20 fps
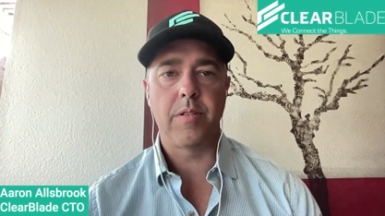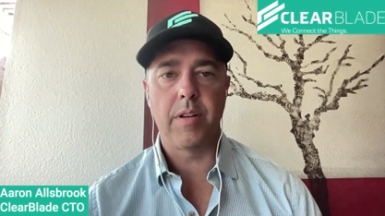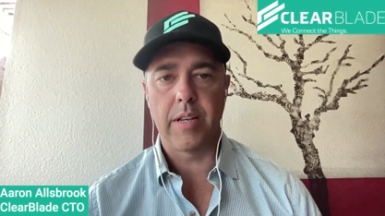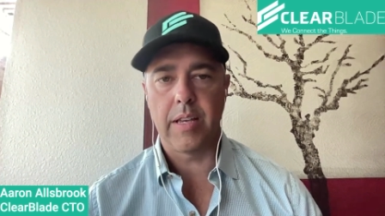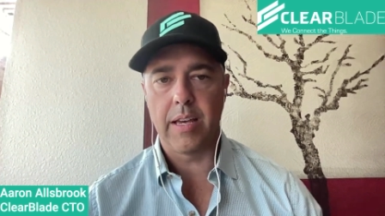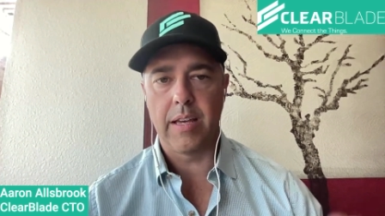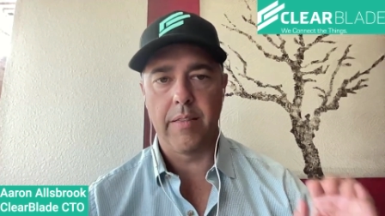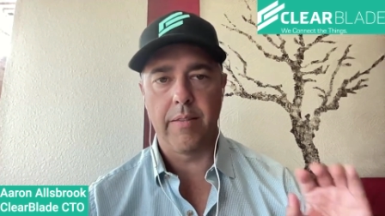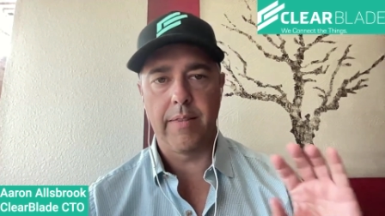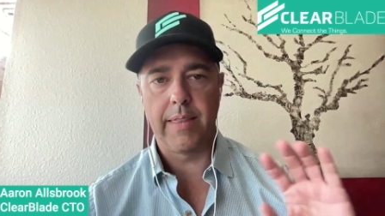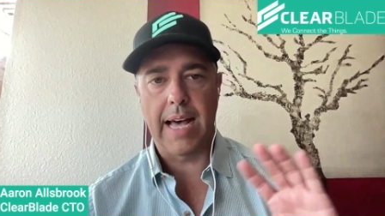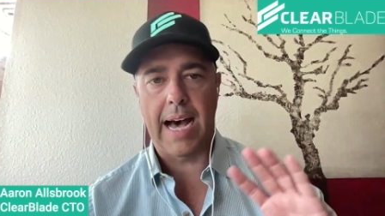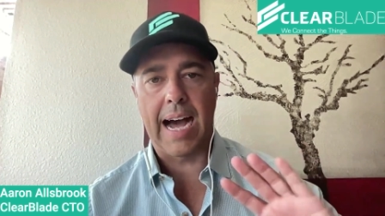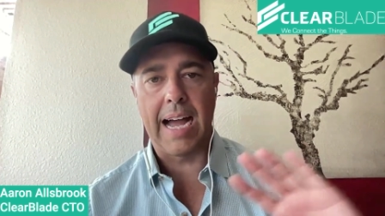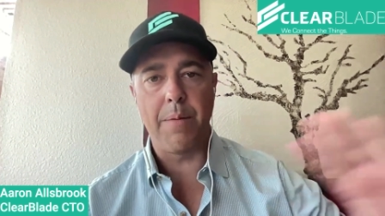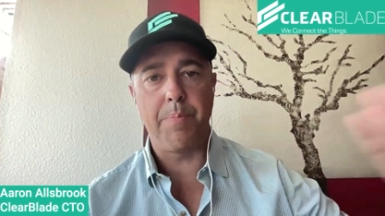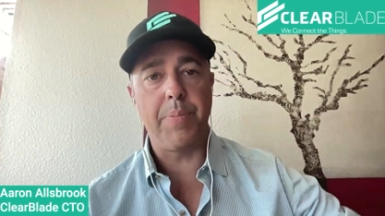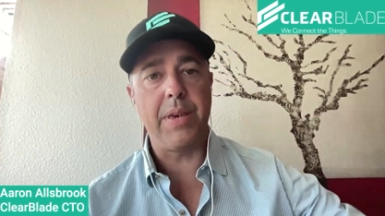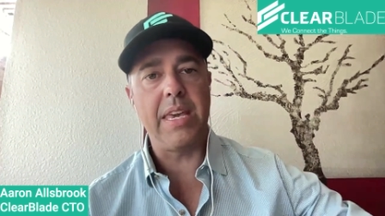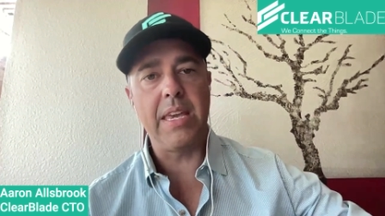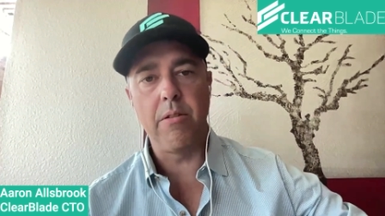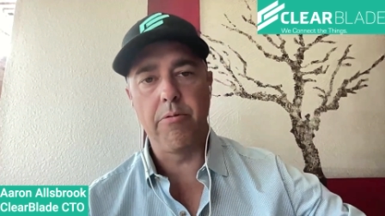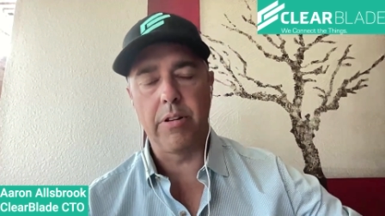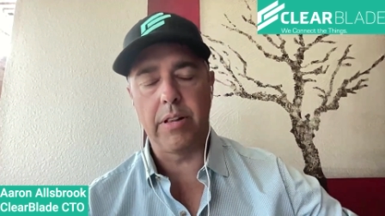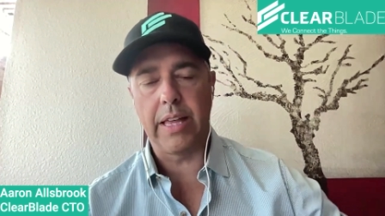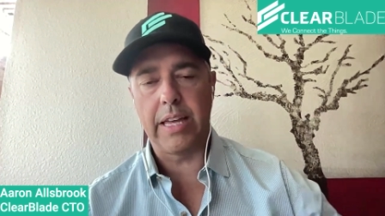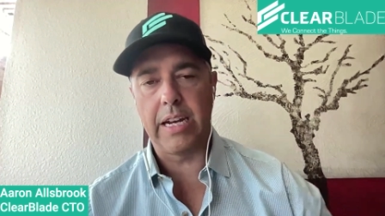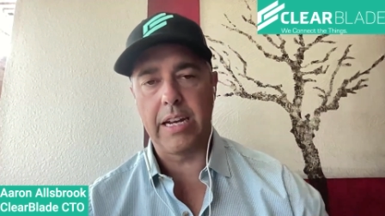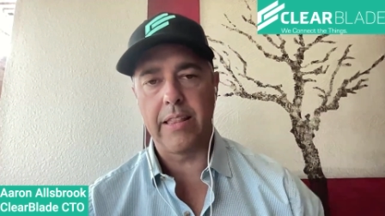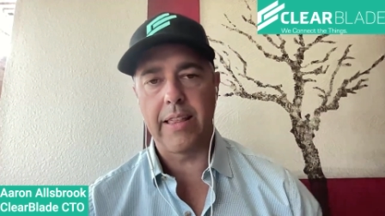Again, the IP
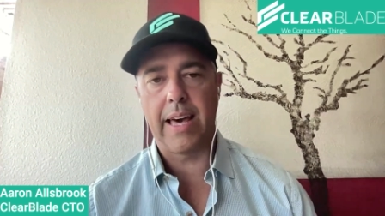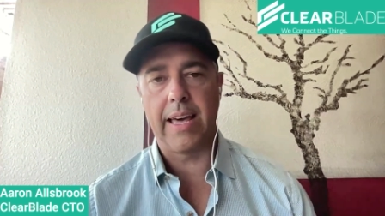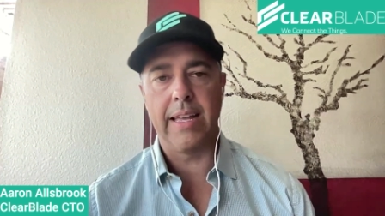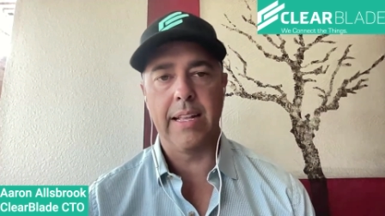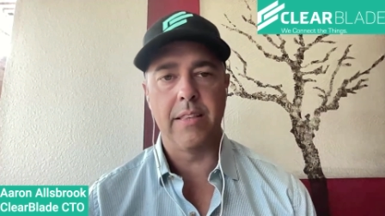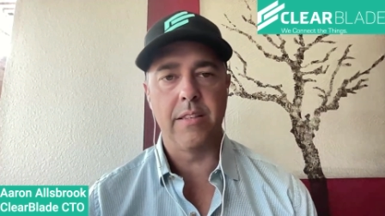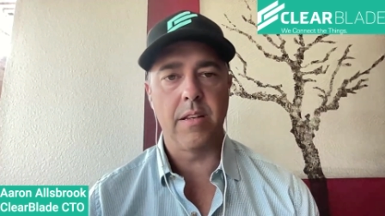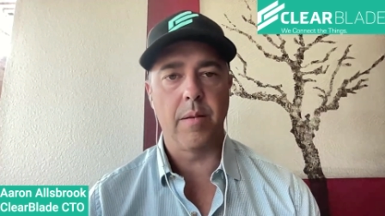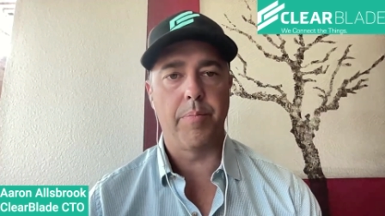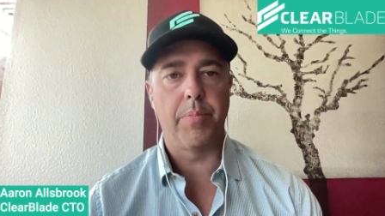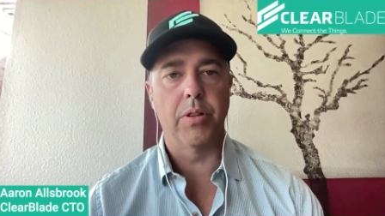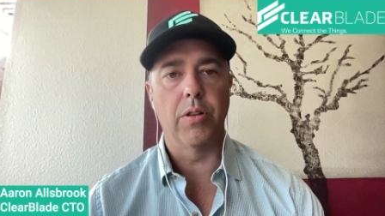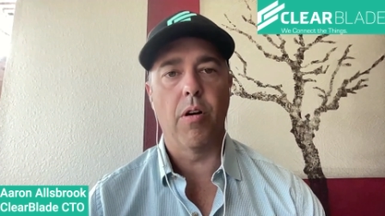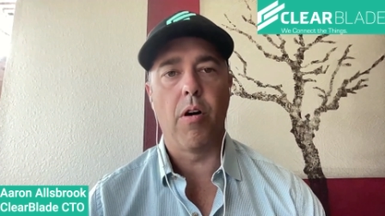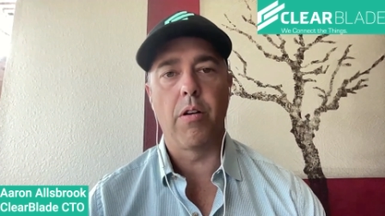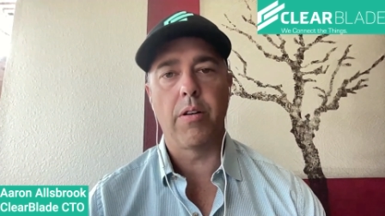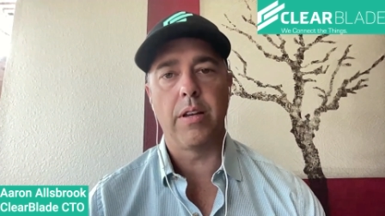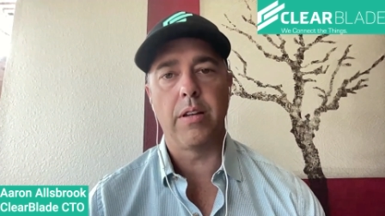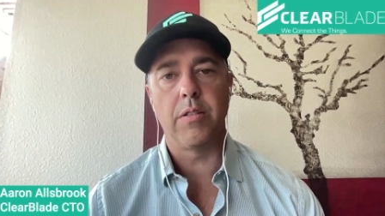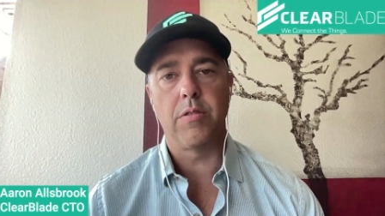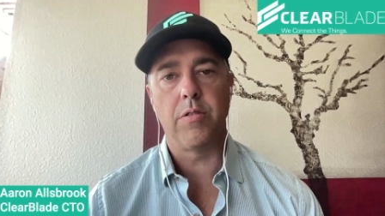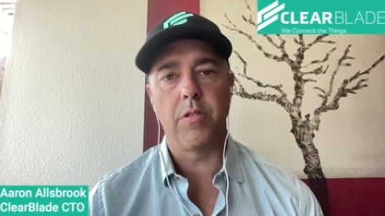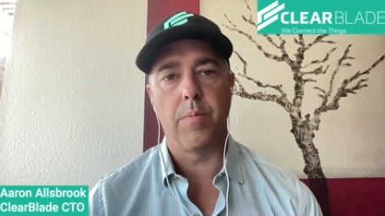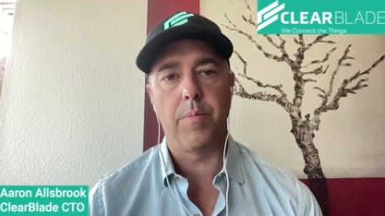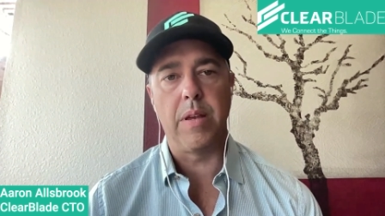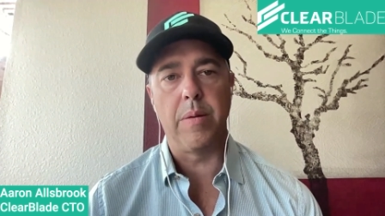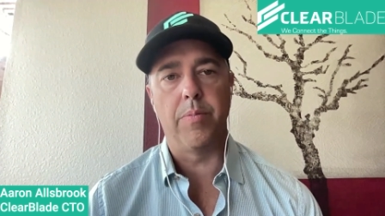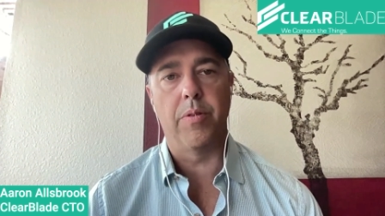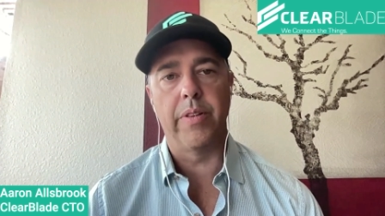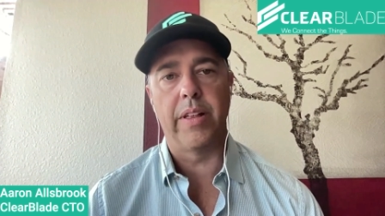related to that ends up belonging to the
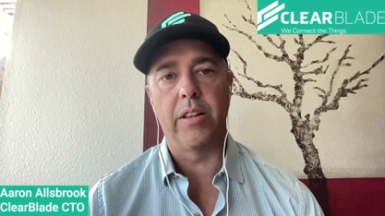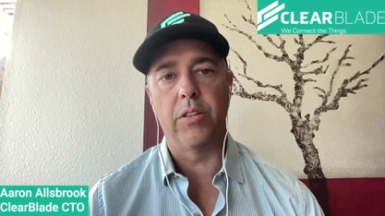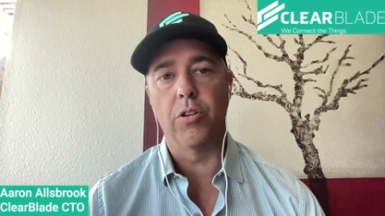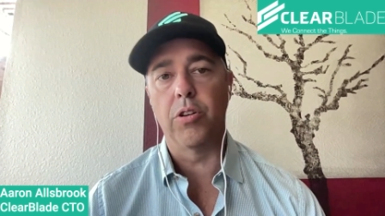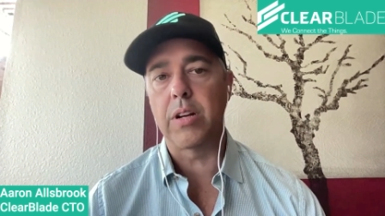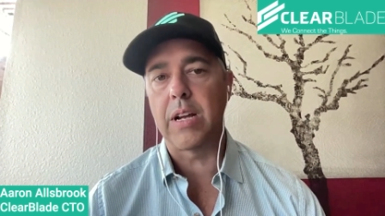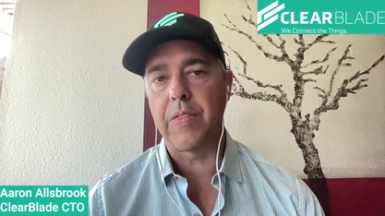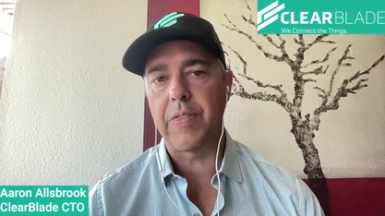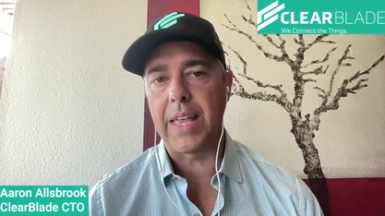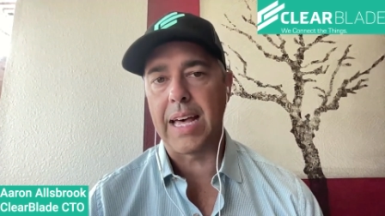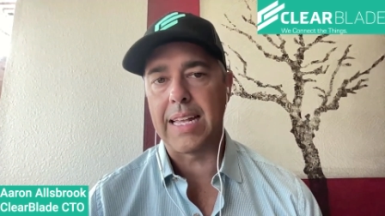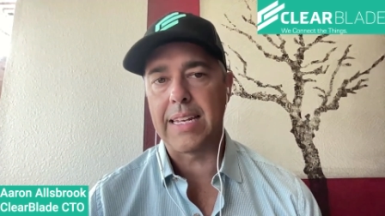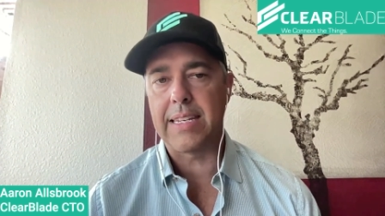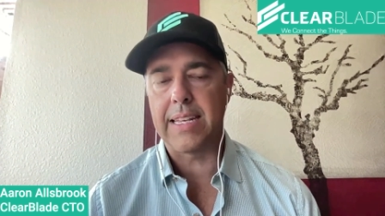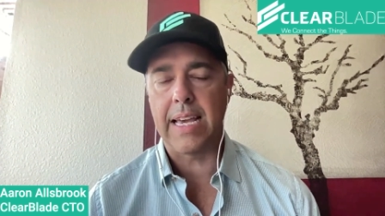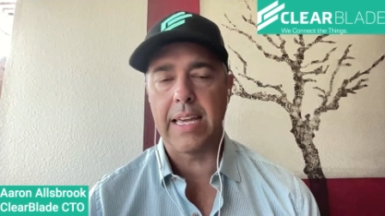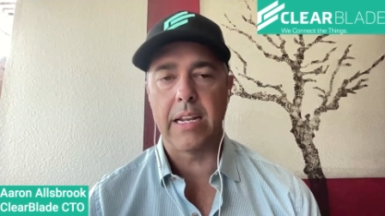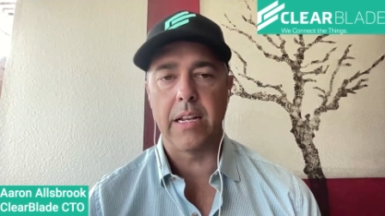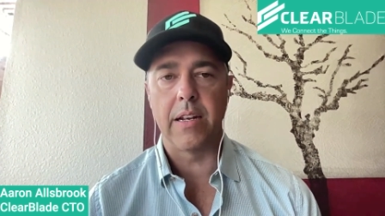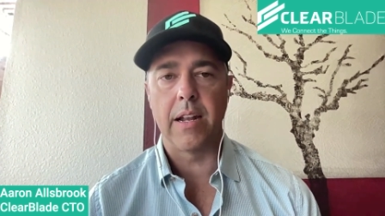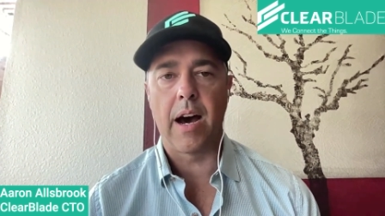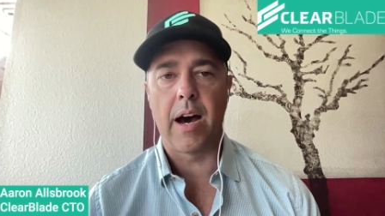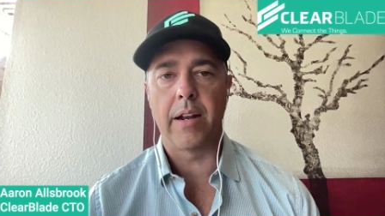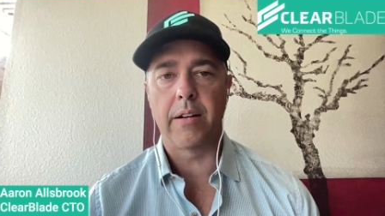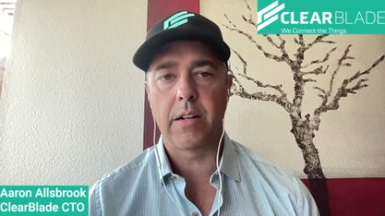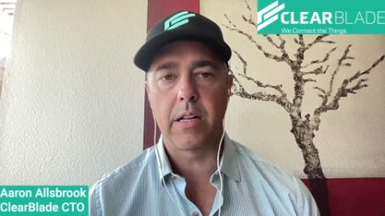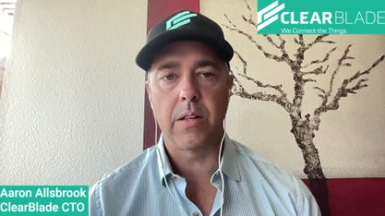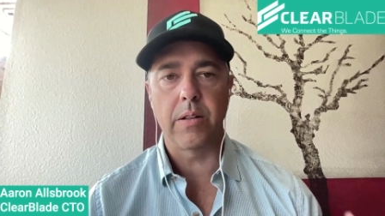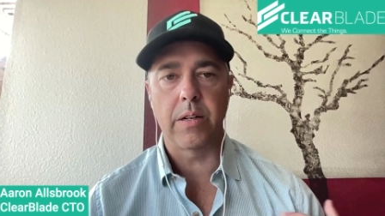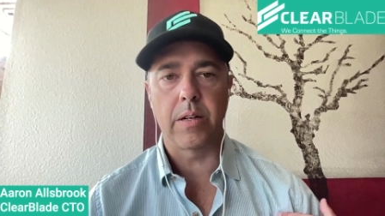people that look at that data,
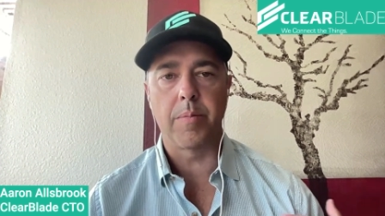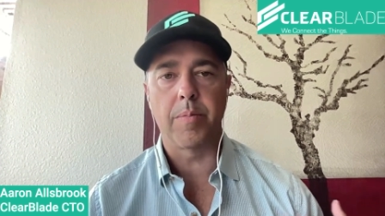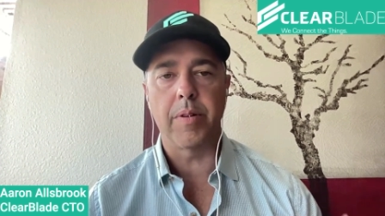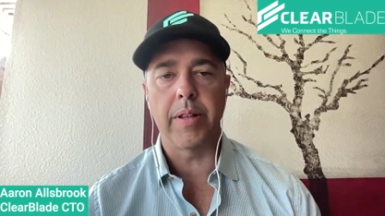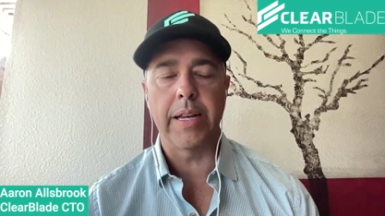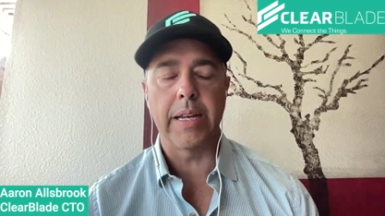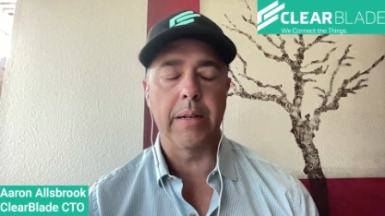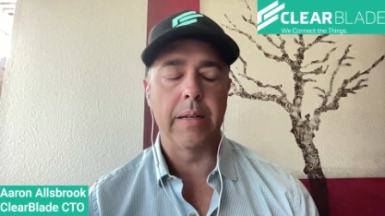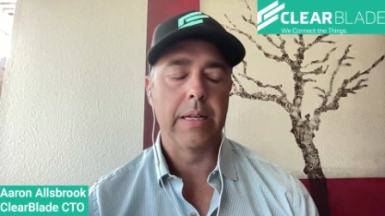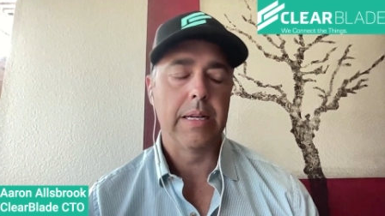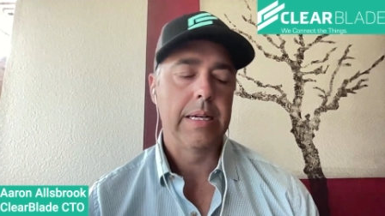not Clearblade.